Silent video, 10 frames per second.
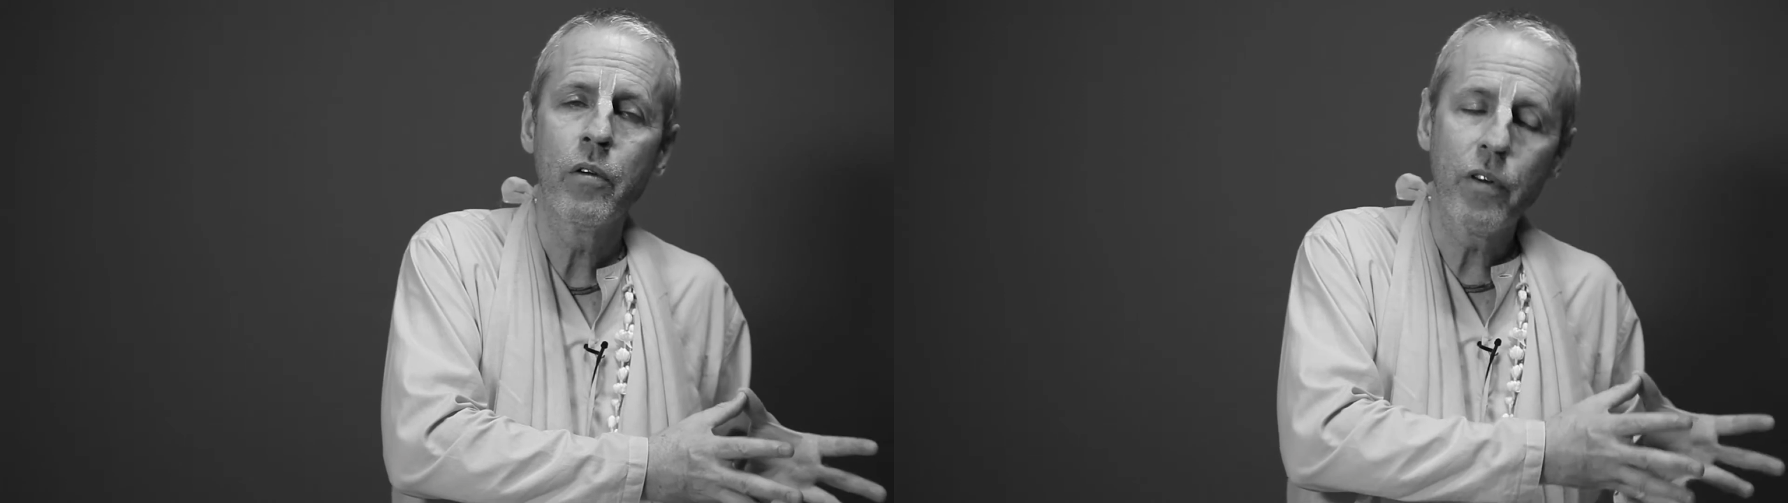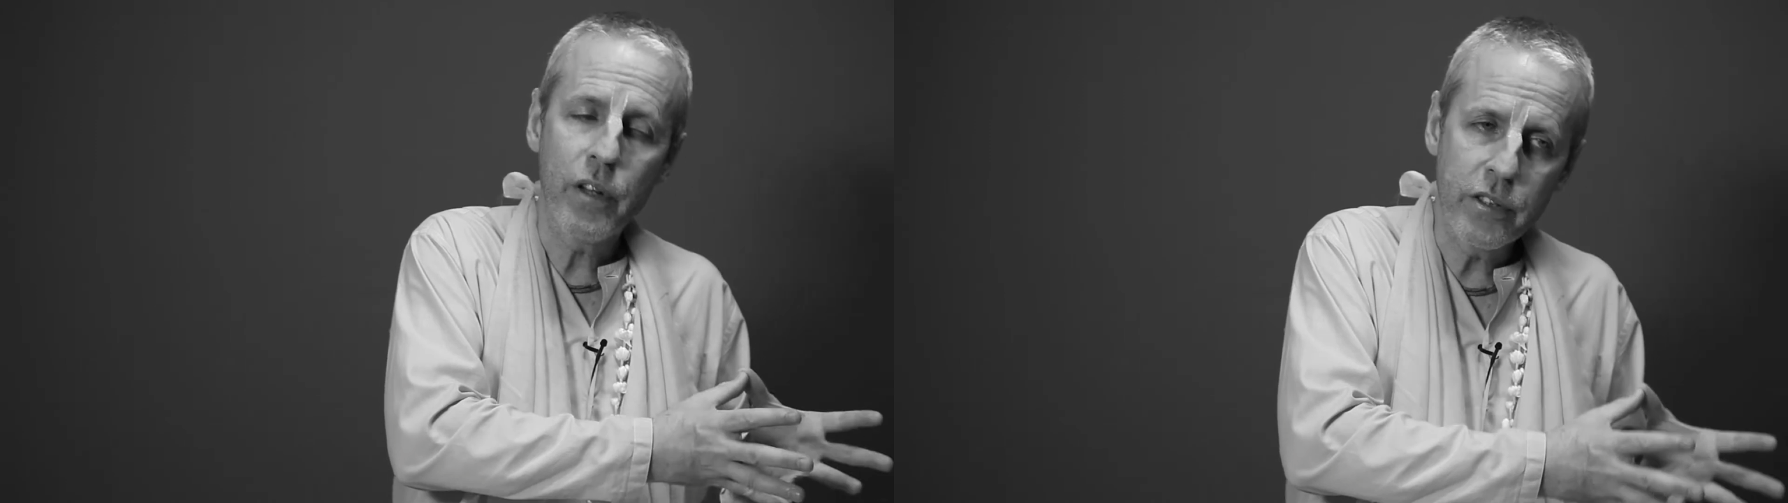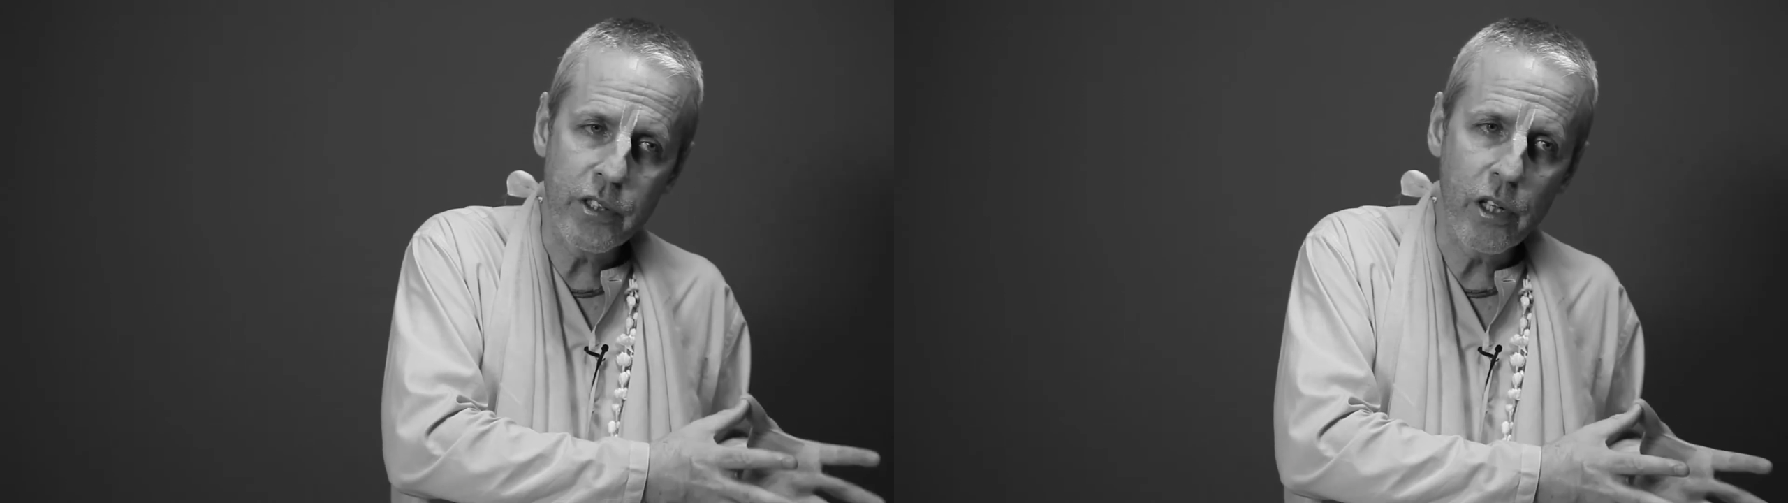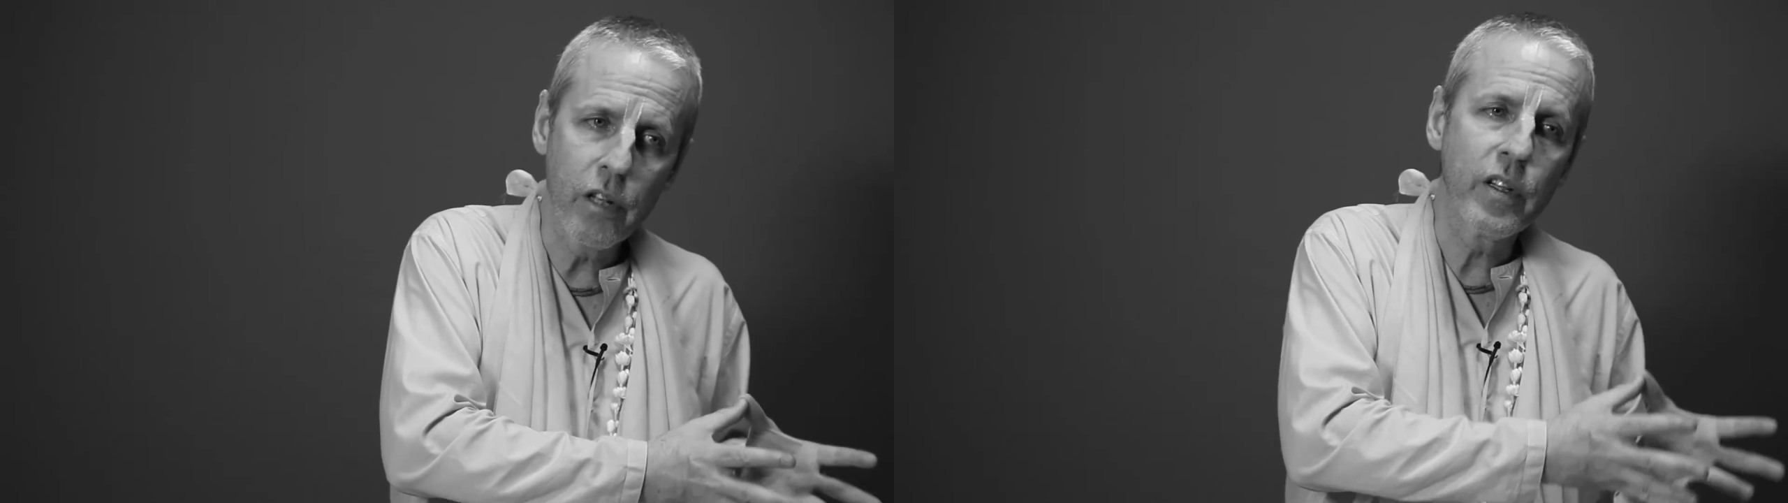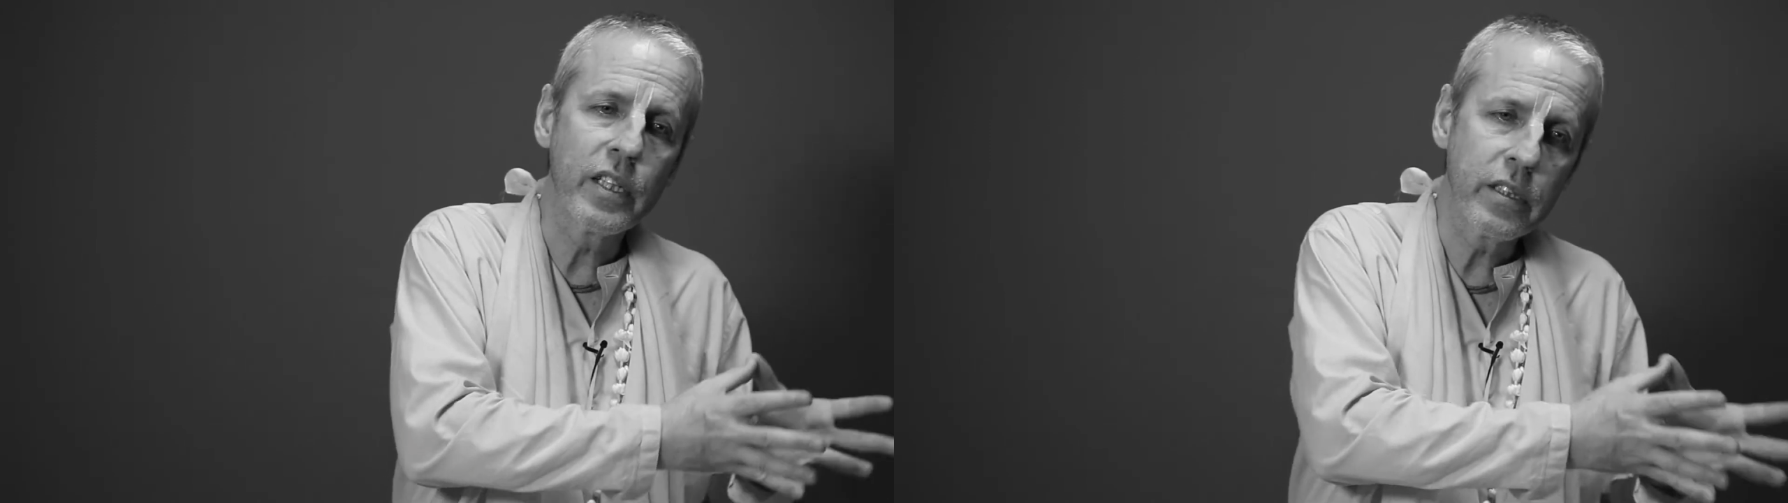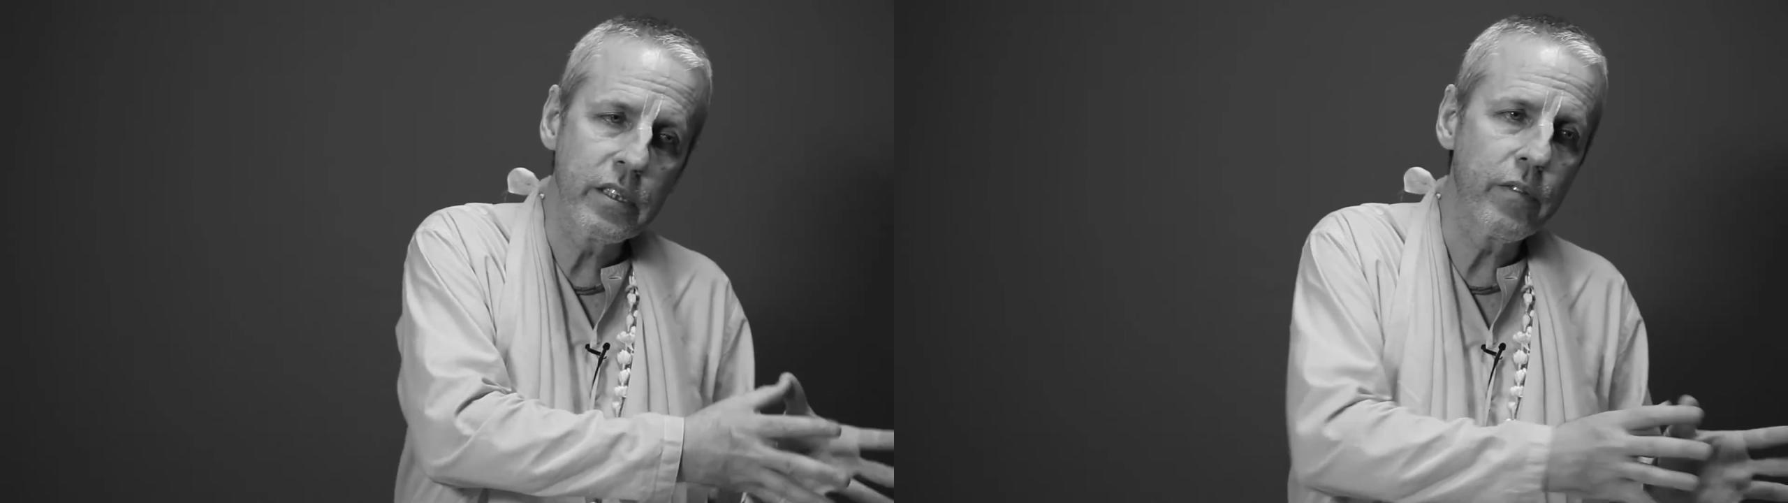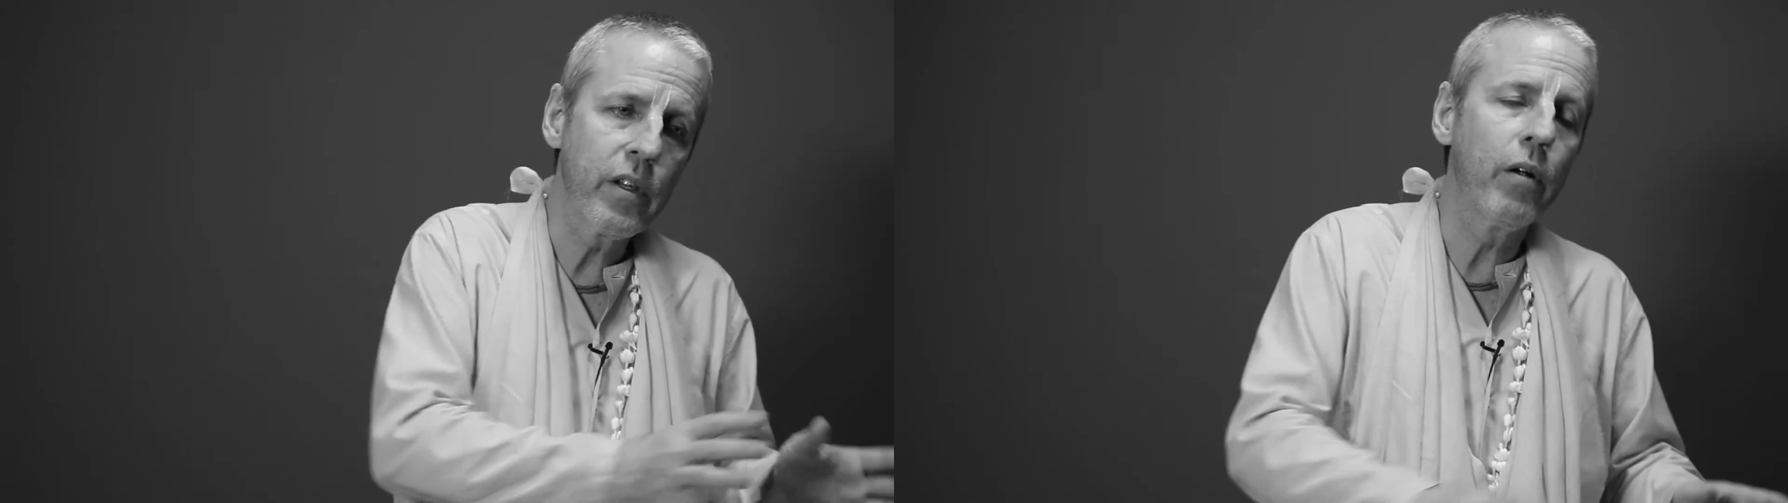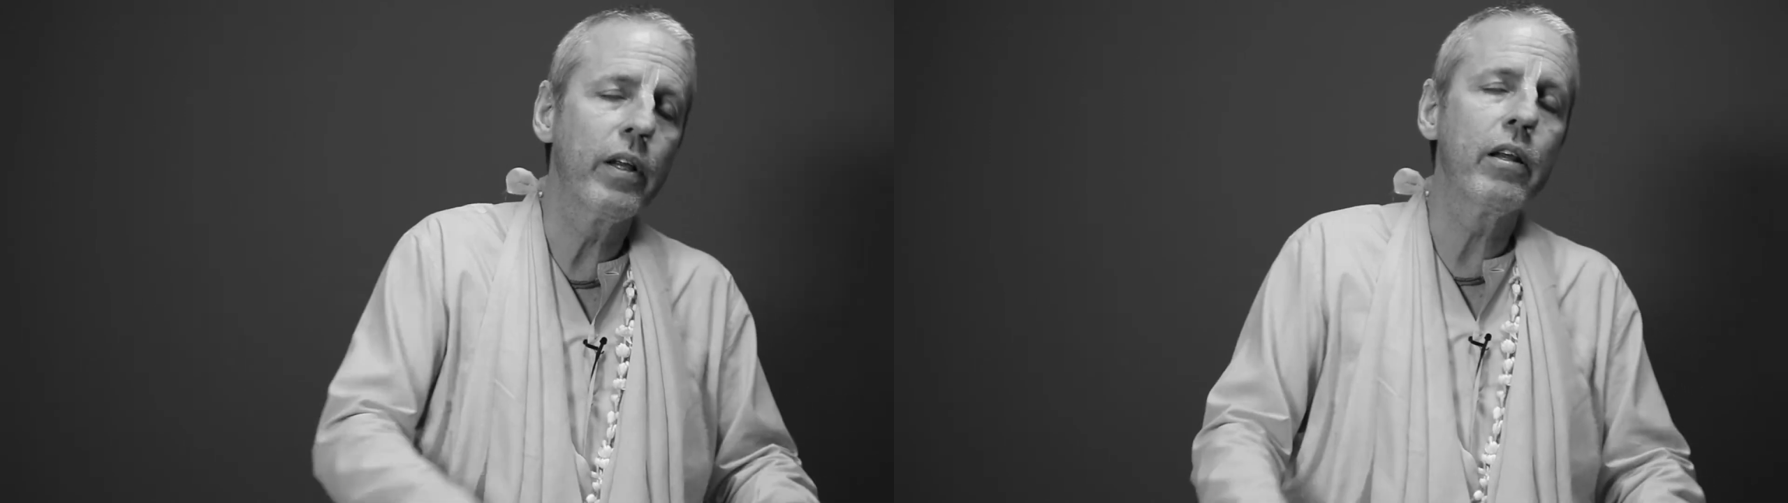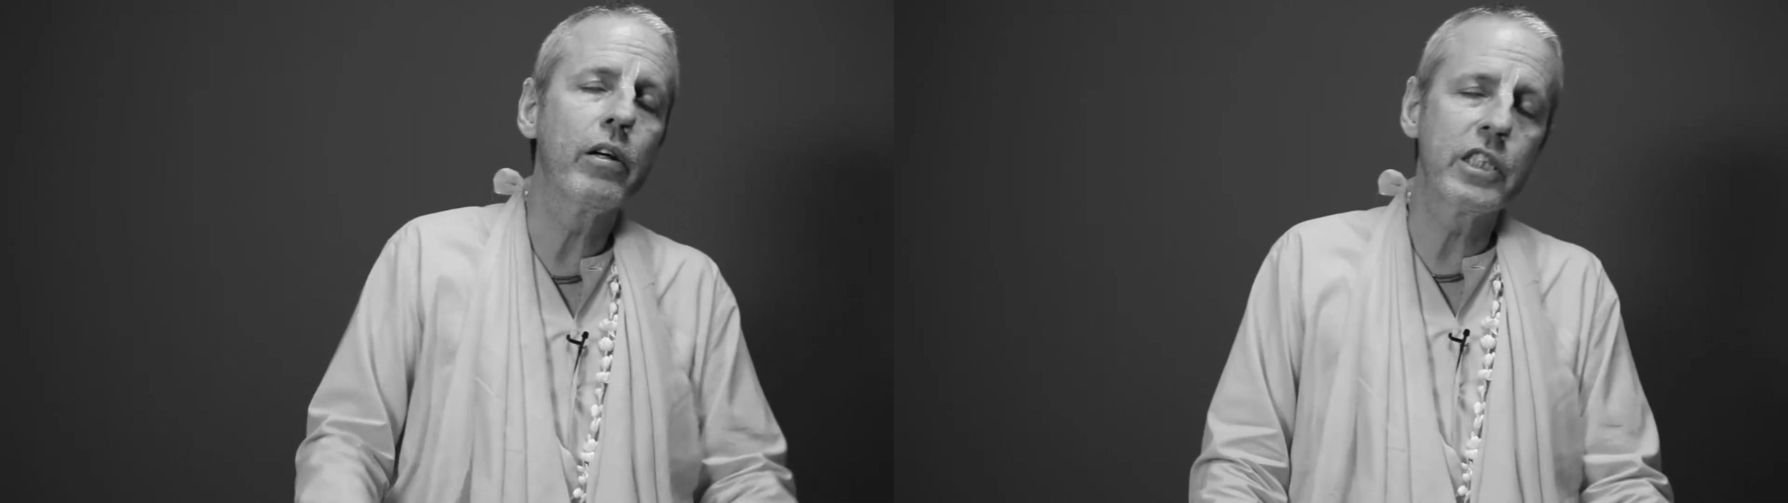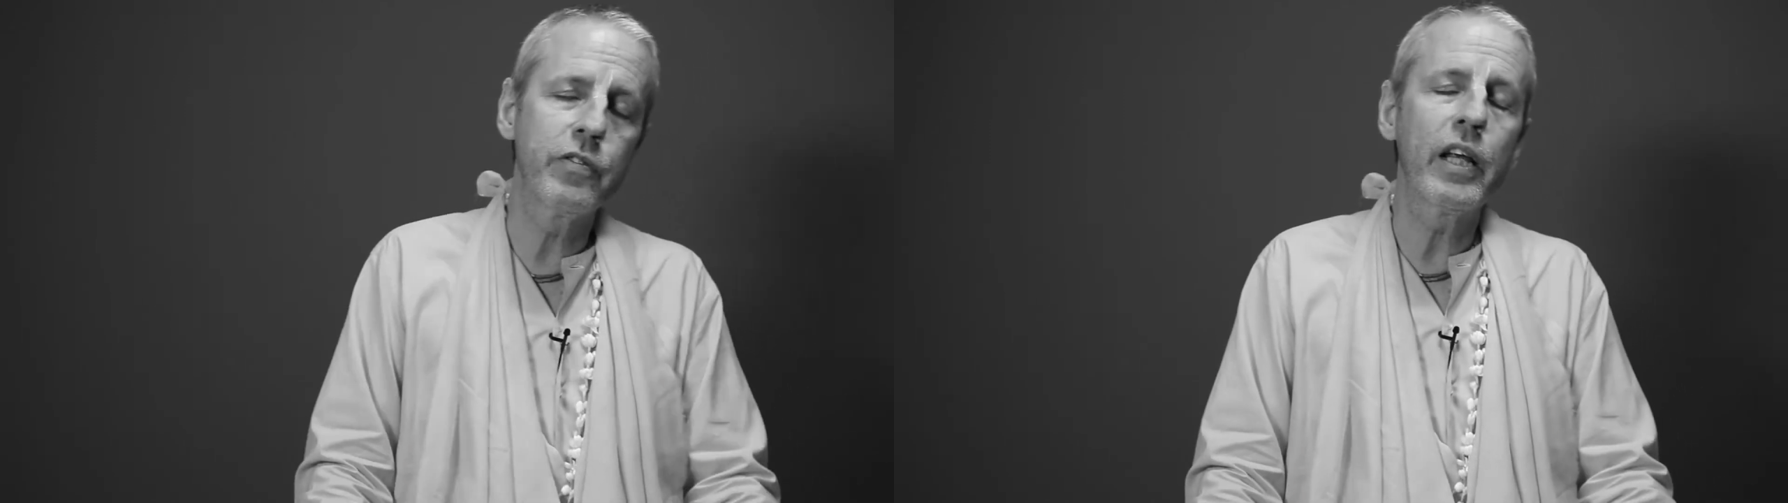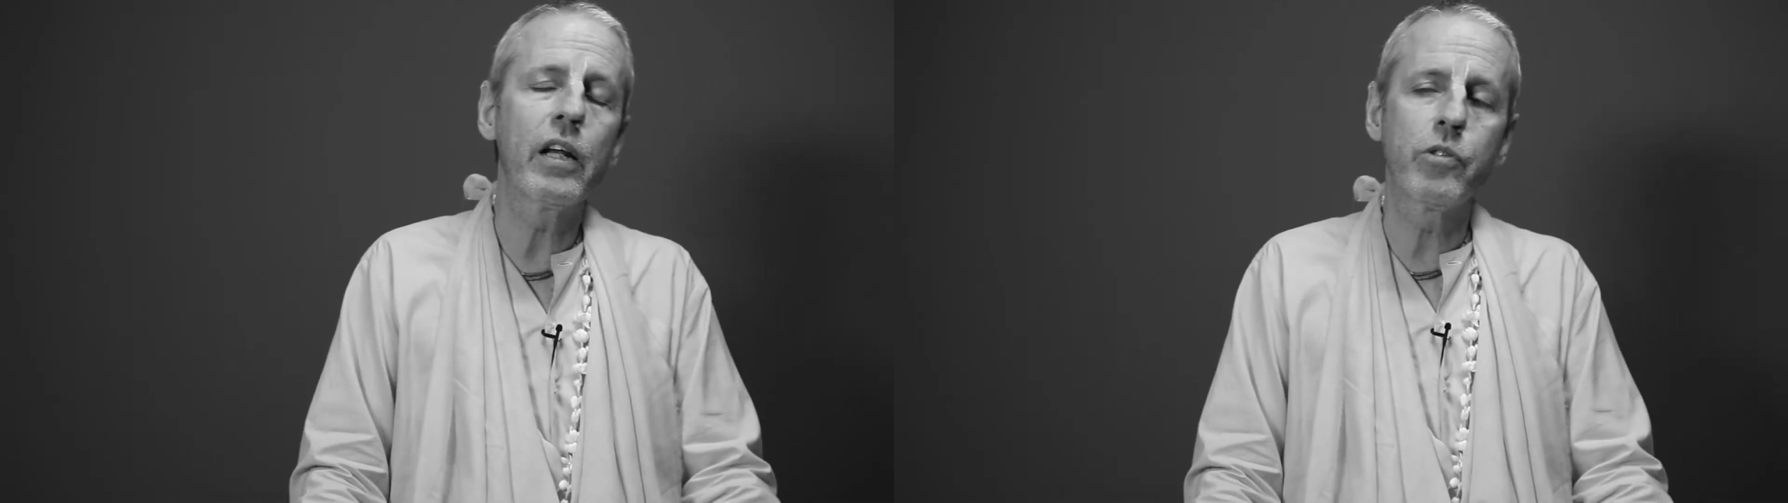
for the service of the holy lotus feet